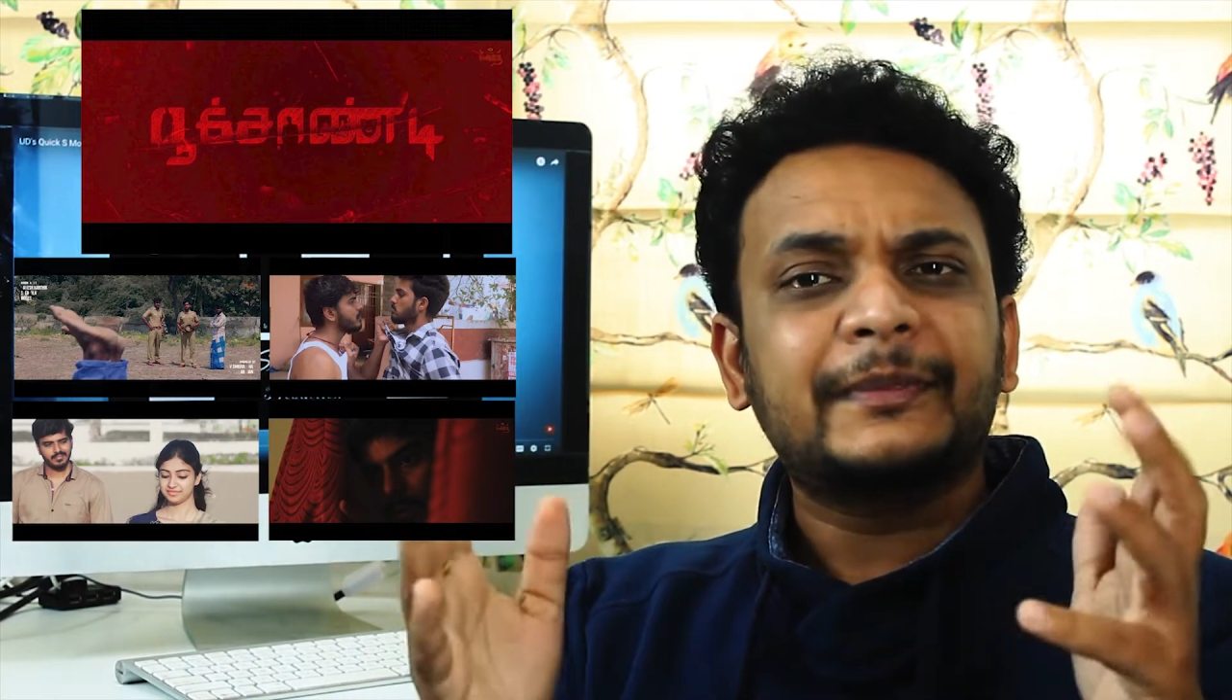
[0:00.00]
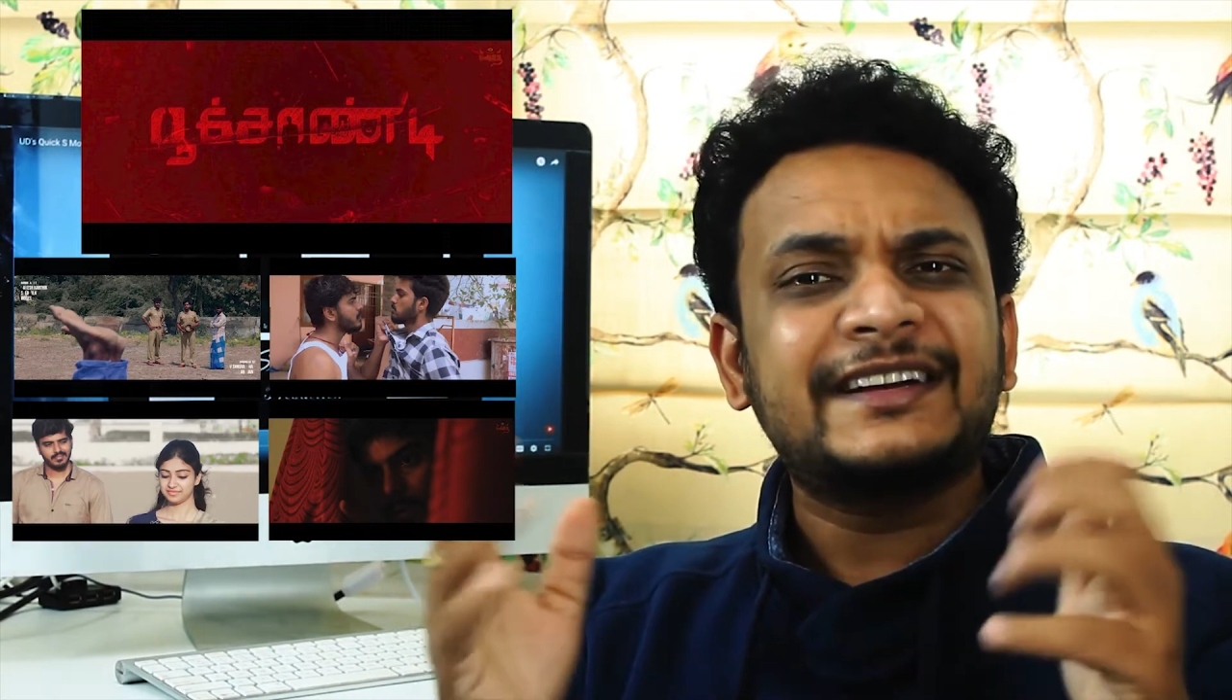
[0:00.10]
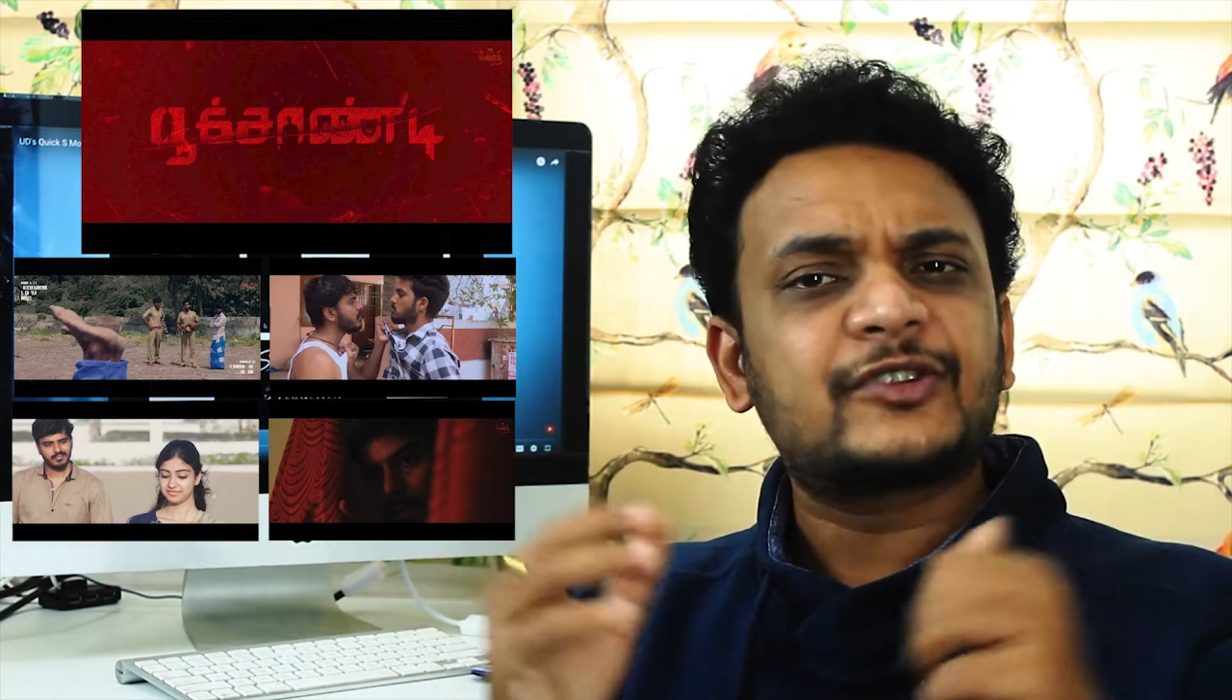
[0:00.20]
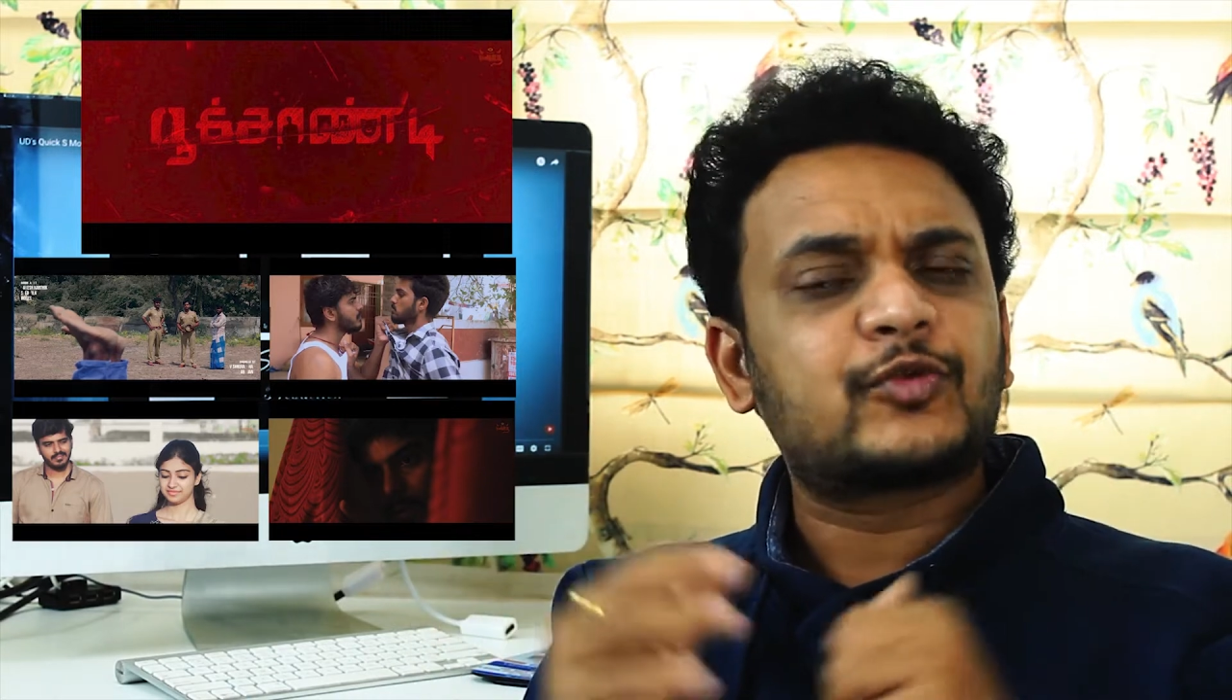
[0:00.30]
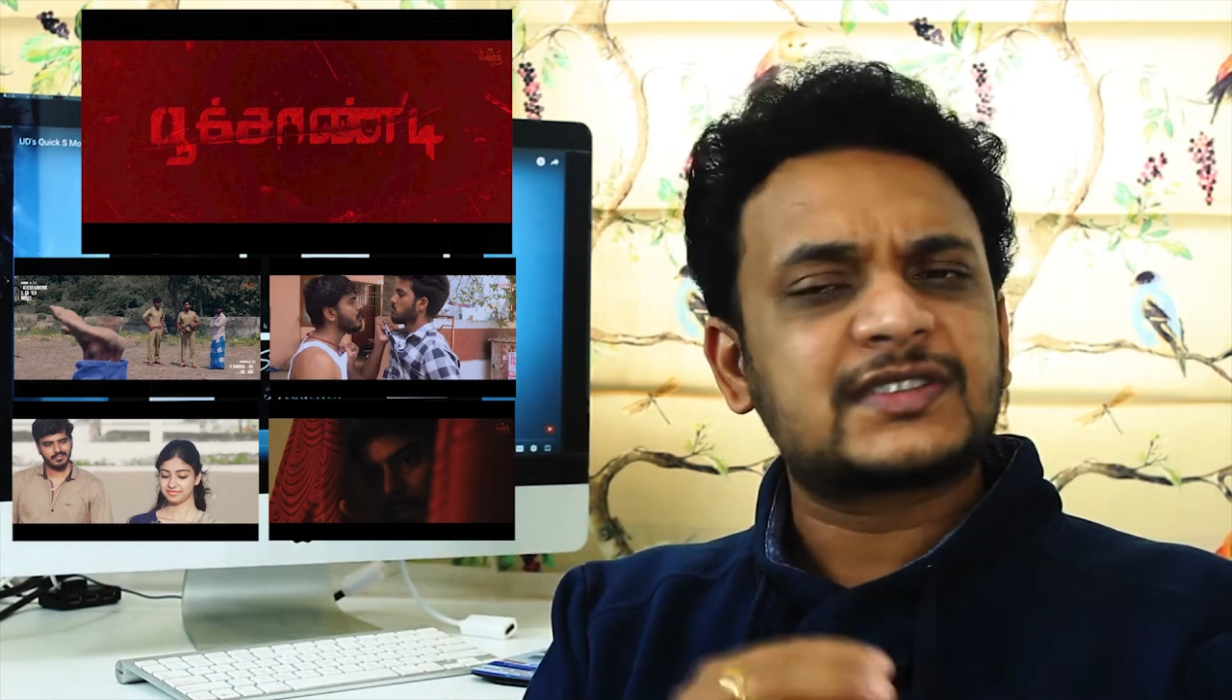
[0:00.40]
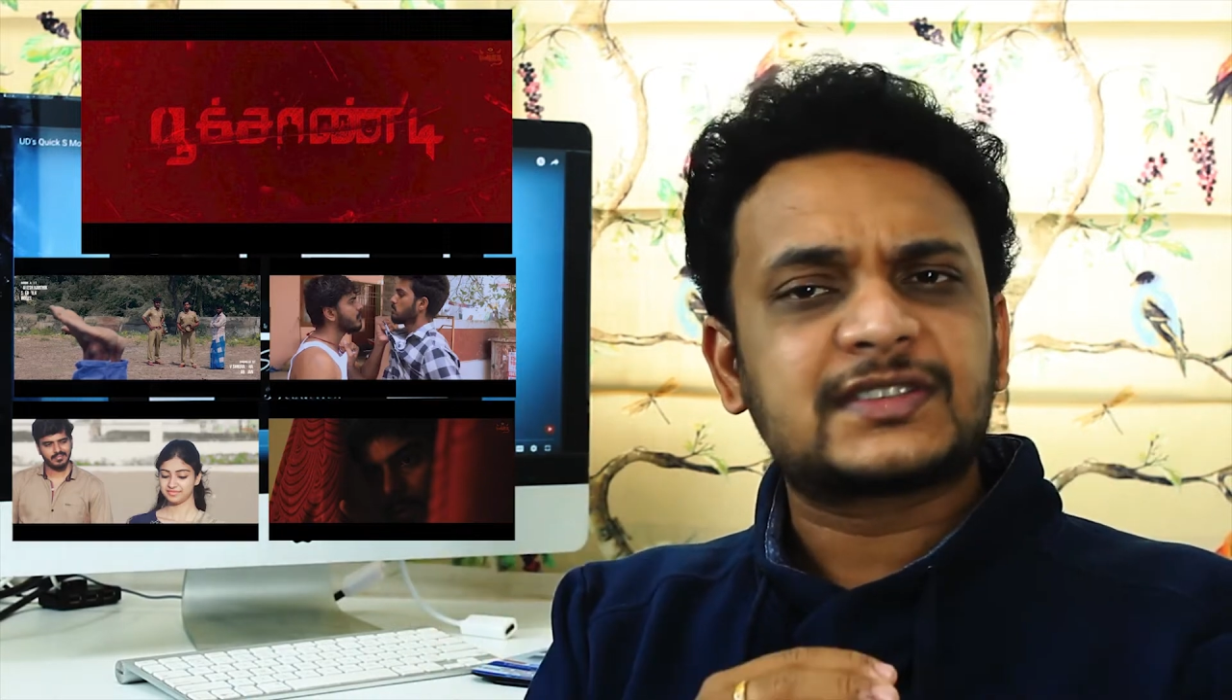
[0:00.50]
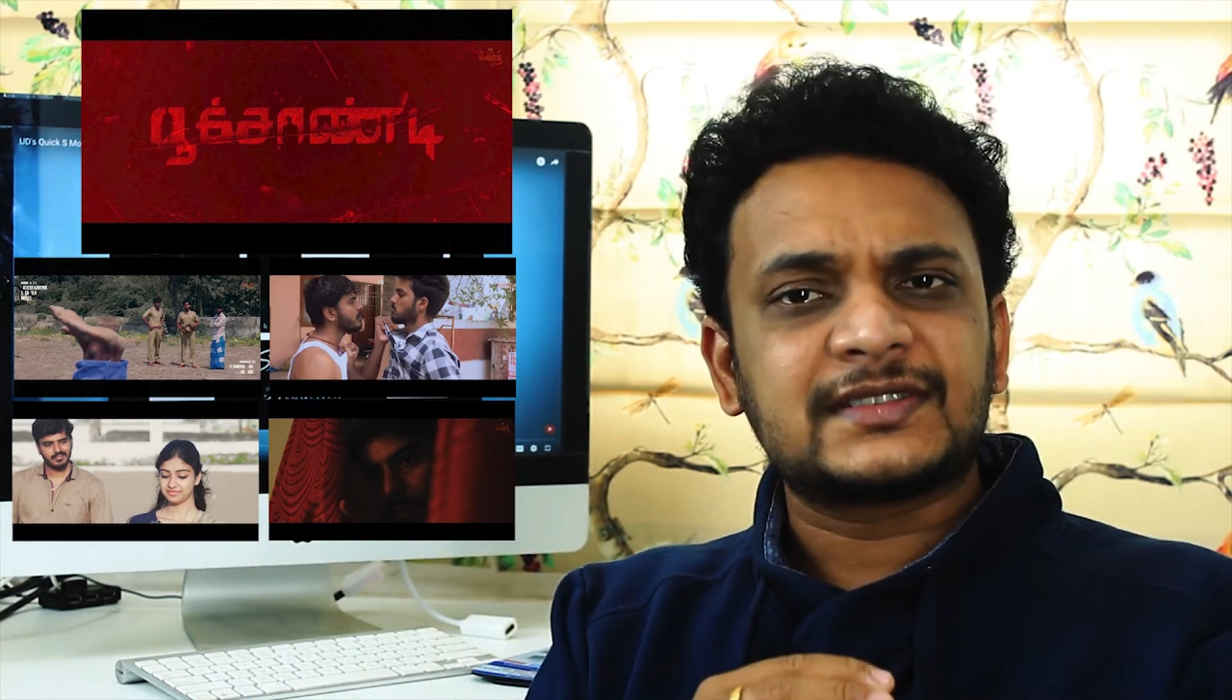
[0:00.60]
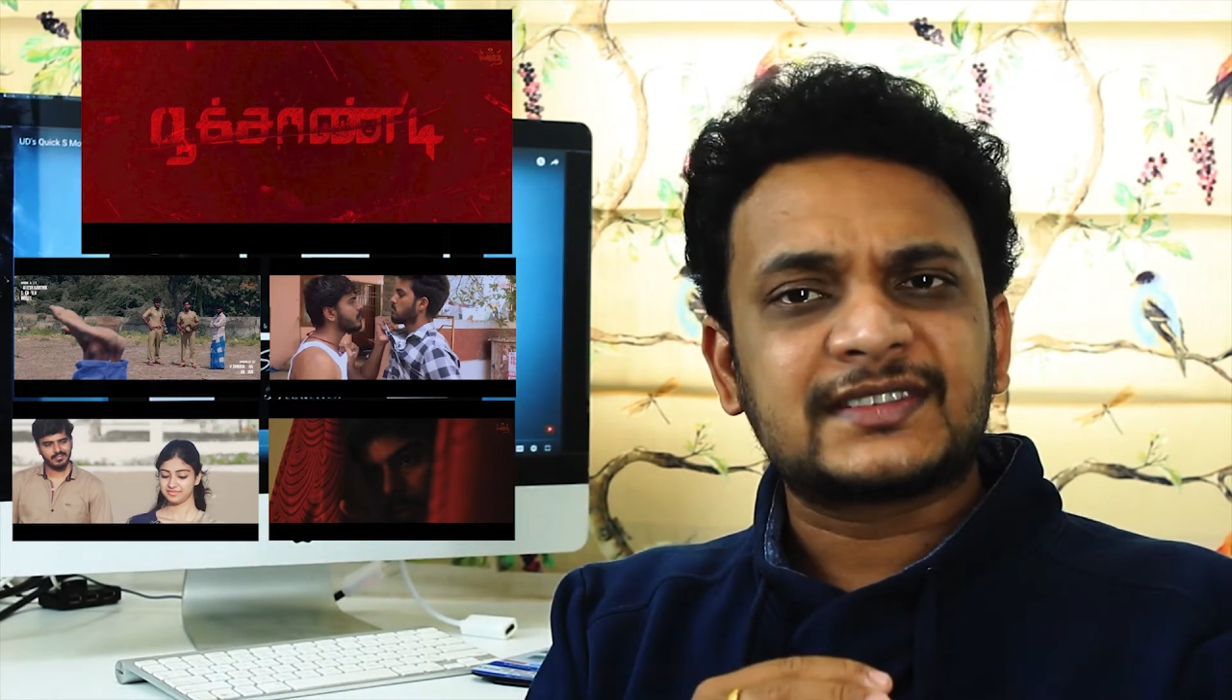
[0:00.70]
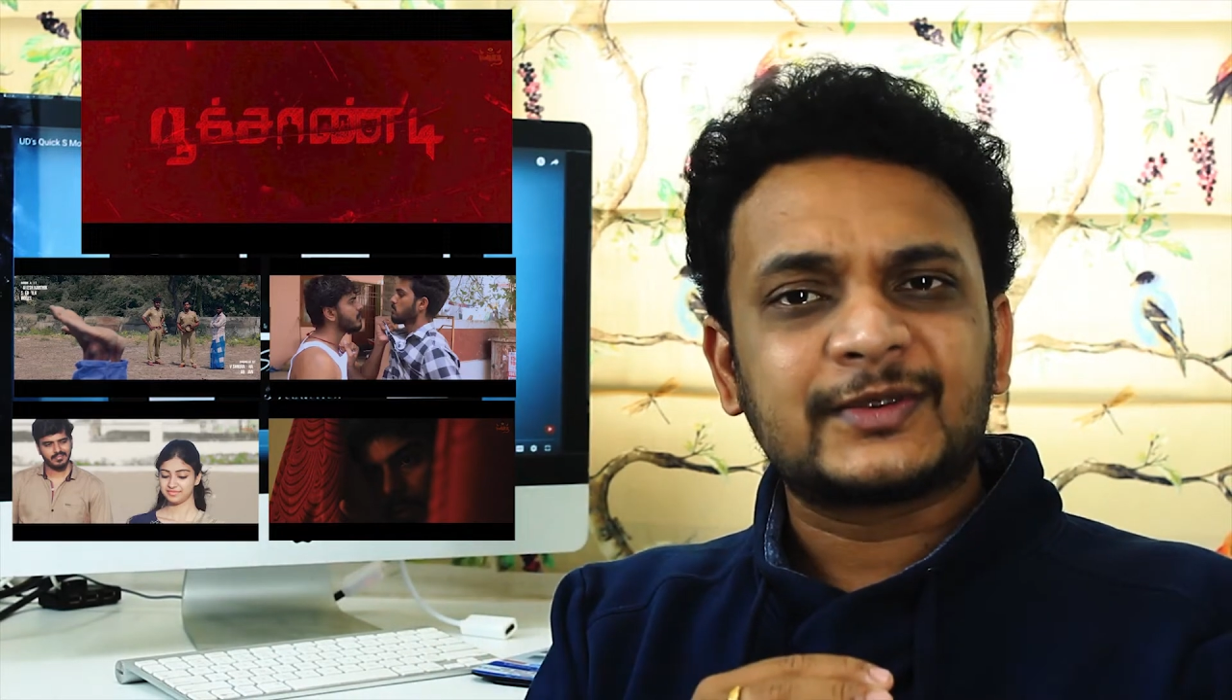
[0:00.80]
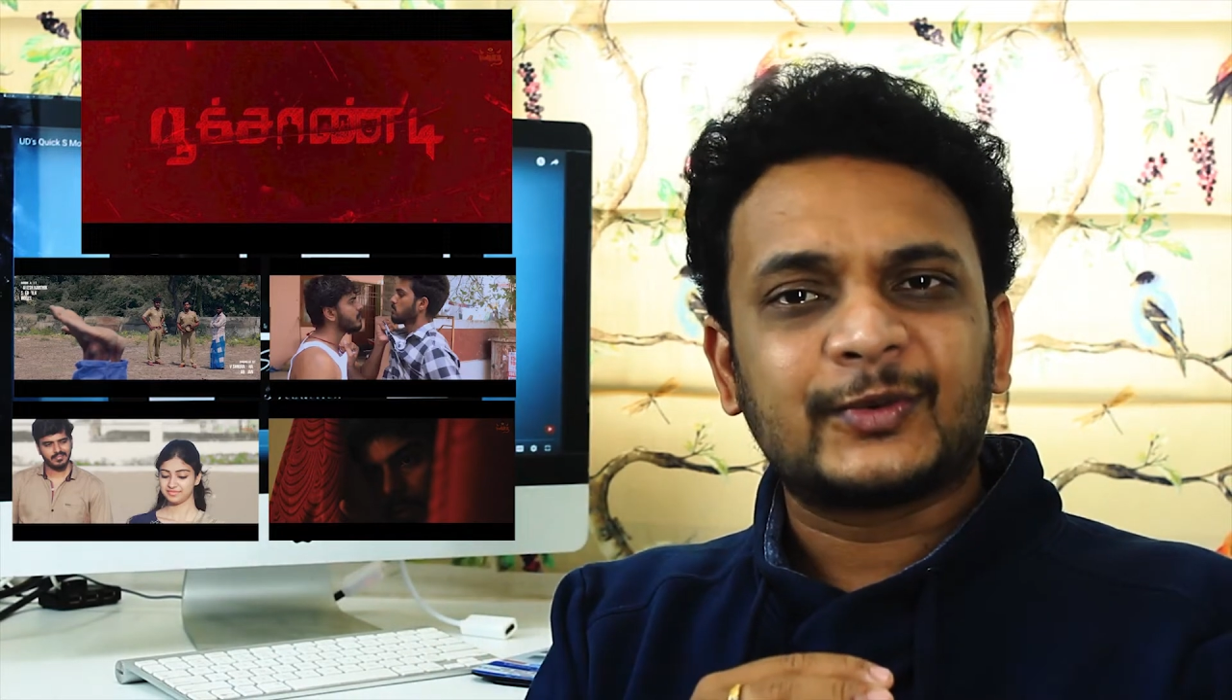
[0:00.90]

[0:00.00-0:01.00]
many questions